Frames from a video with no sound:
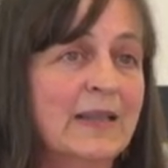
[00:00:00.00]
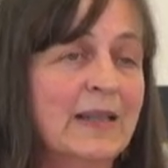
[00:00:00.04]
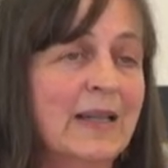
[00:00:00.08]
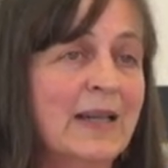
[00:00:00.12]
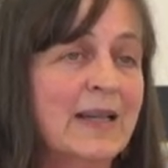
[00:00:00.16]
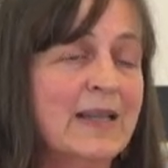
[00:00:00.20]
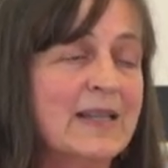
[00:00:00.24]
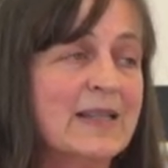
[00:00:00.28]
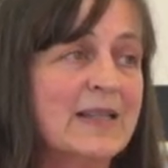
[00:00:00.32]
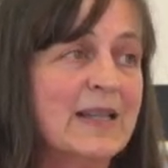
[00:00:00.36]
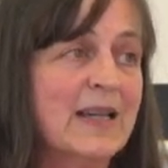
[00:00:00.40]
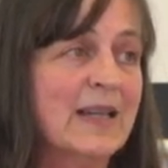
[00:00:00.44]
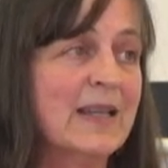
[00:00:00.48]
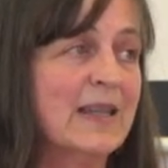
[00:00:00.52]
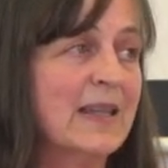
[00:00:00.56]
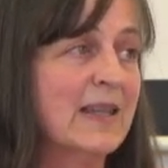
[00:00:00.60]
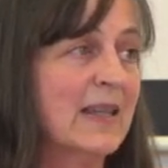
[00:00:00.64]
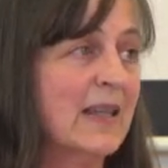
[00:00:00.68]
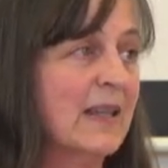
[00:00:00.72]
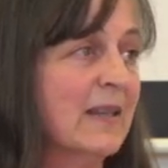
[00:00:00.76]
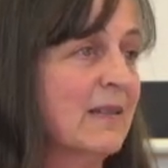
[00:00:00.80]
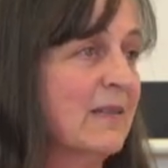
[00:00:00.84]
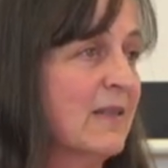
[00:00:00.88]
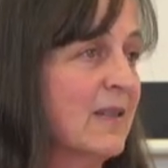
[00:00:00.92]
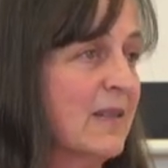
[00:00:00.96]
And I
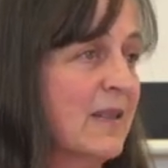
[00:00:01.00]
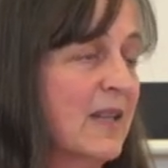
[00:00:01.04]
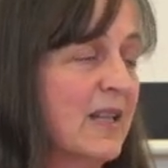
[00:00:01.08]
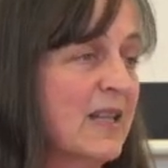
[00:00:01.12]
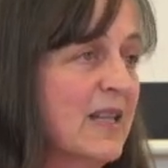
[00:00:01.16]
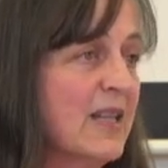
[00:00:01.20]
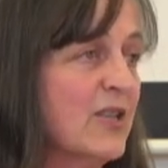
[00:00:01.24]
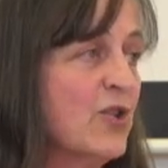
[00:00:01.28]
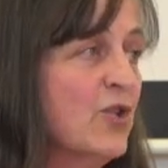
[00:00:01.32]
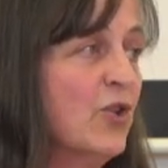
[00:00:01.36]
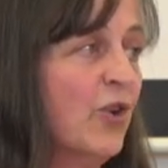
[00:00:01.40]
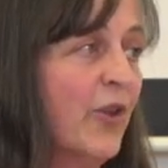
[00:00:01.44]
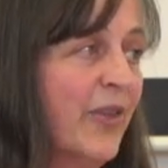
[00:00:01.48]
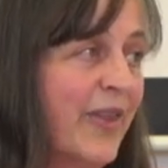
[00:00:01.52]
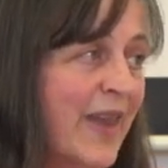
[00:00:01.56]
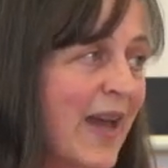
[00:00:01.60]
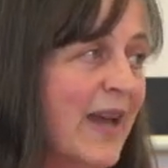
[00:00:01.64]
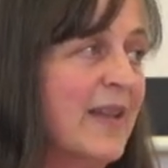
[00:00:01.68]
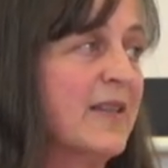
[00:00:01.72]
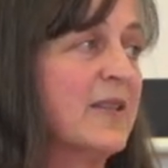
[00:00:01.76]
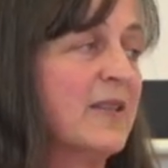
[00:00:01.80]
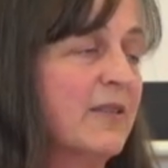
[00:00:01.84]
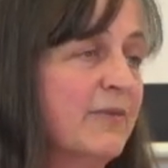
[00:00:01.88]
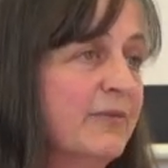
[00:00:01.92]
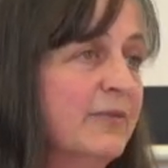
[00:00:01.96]
think that it's not
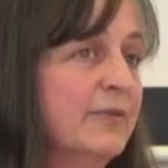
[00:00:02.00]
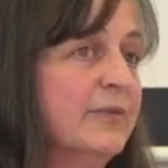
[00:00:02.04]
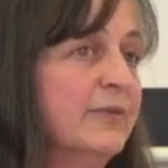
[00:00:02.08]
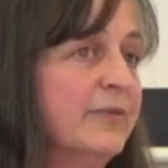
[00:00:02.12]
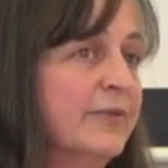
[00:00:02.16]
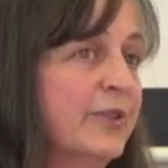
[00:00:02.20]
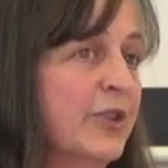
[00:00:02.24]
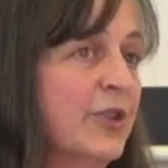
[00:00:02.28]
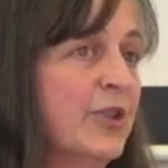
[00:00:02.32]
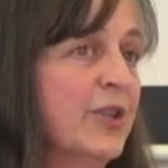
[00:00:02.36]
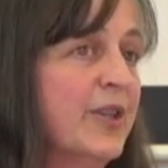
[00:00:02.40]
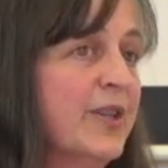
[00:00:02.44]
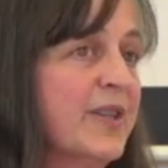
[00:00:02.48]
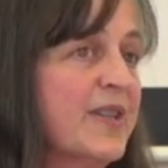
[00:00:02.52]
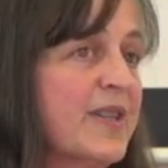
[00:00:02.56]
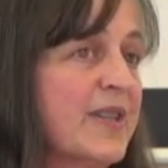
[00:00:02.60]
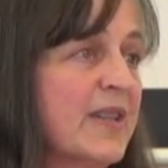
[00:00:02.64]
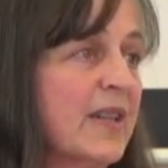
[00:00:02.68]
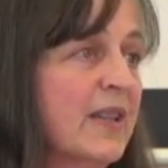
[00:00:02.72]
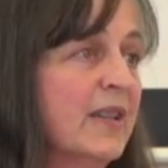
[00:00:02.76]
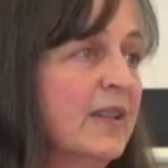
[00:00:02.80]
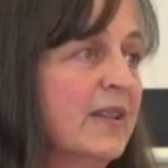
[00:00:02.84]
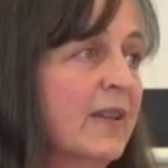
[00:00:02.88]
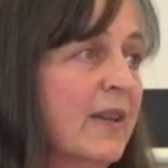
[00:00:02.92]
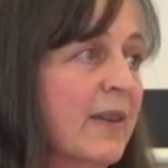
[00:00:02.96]
that different for
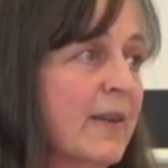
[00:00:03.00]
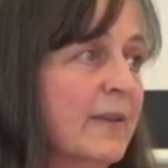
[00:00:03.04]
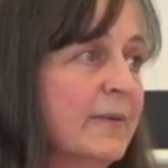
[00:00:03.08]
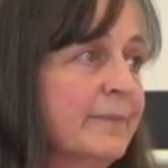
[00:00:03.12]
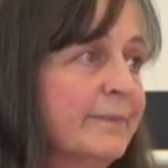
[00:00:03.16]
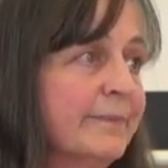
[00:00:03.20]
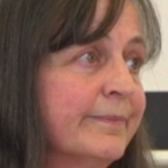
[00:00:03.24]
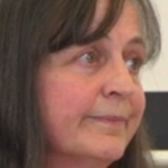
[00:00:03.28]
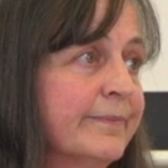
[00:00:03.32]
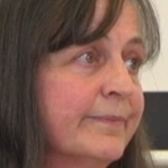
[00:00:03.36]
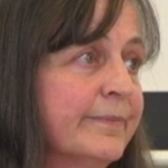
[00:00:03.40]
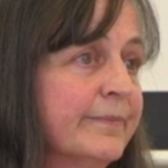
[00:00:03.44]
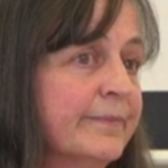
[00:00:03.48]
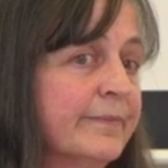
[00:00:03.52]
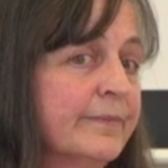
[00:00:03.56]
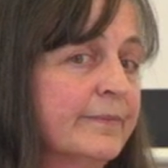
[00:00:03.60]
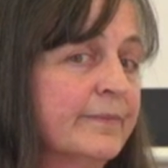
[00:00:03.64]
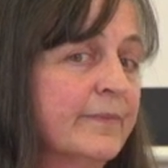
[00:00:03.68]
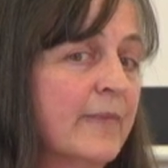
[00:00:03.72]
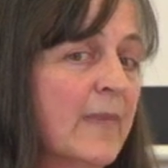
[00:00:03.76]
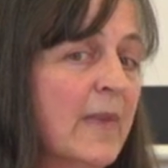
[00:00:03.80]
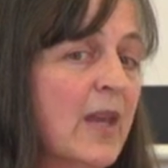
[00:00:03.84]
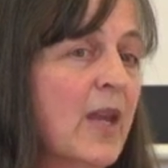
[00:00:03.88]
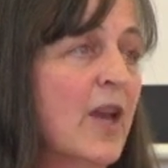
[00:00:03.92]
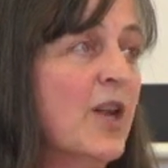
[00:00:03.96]
nursing either.
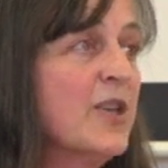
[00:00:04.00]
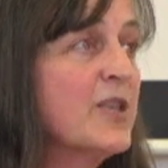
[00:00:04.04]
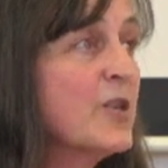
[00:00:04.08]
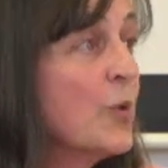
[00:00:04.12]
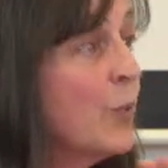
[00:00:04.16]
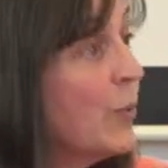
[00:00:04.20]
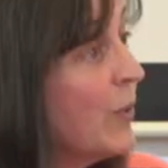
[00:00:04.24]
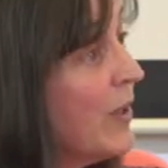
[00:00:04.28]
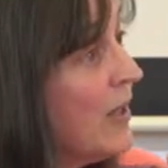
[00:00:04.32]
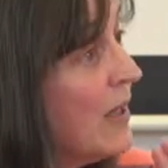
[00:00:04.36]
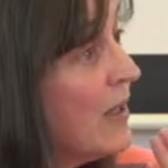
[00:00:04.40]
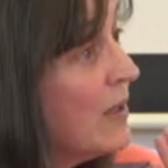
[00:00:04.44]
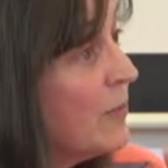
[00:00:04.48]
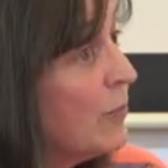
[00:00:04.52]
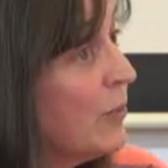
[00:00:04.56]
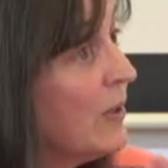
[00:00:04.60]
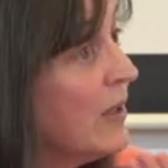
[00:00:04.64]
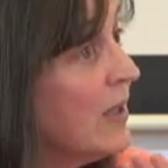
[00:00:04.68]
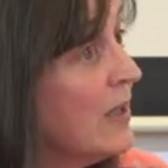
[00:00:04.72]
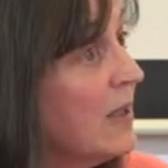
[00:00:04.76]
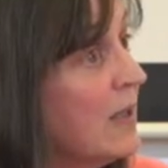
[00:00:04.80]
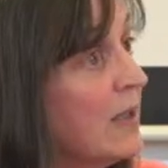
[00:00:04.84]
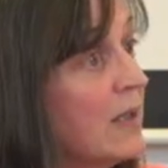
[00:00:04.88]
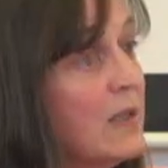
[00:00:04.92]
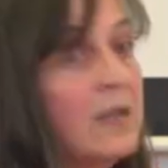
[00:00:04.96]
So
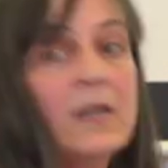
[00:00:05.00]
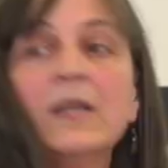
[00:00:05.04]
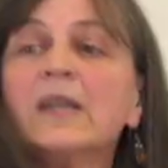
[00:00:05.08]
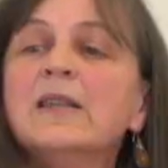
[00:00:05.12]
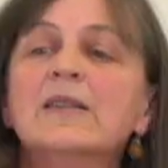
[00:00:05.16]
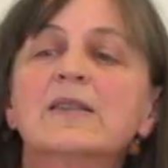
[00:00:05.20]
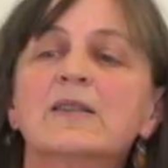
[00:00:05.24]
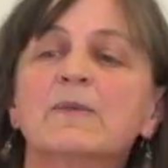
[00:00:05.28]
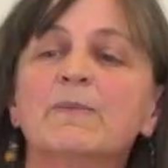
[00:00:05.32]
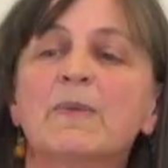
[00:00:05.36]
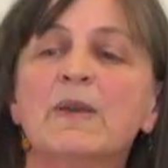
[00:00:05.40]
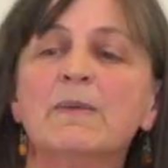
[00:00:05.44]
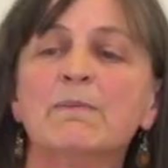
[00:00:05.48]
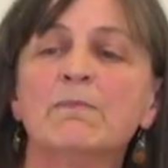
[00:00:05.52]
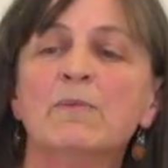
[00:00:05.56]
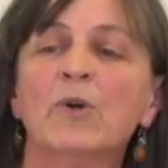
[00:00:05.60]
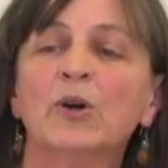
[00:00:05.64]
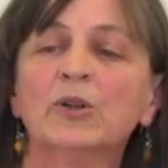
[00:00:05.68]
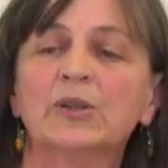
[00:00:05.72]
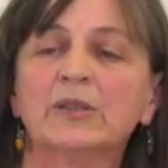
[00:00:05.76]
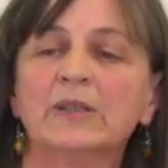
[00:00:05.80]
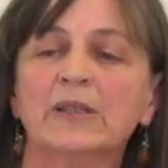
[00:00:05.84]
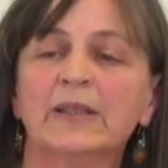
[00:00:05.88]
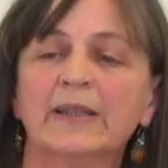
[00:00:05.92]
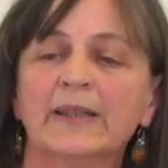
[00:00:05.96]
we need to be
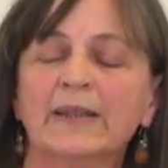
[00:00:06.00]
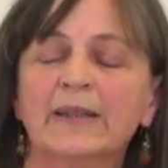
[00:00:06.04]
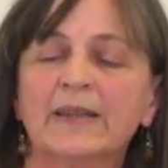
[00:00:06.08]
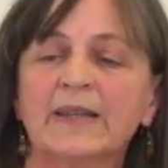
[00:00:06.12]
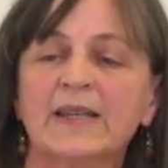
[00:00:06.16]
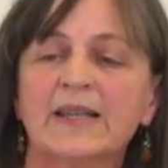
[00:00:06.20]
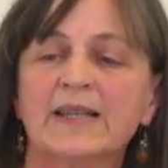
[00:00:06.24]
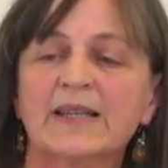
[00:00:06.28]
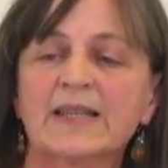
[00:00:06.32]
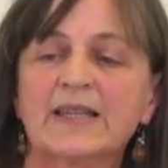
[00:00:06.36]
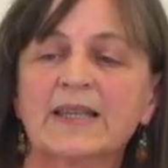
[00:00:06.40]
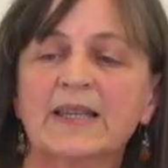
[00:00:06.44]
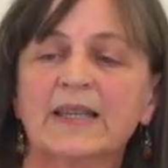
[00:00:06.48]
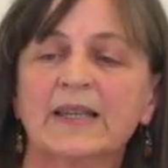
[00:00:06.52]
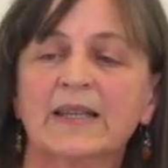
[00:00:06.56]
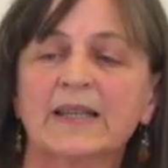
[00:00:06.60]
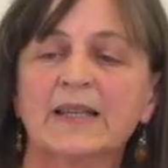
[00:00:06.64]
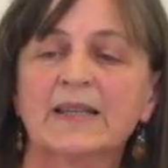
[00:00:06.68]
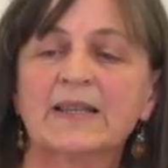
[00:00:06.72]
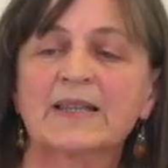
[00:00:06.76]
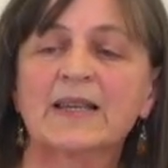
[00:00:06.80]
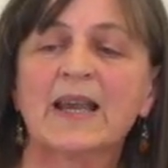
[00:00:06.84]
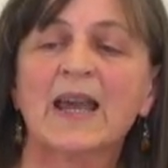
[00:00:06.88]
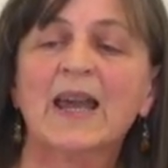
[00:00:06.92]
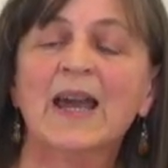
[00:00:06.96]
modelling these
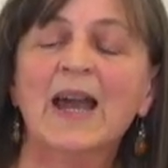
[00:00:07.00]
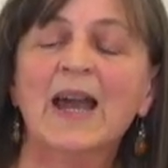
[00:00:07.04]
things.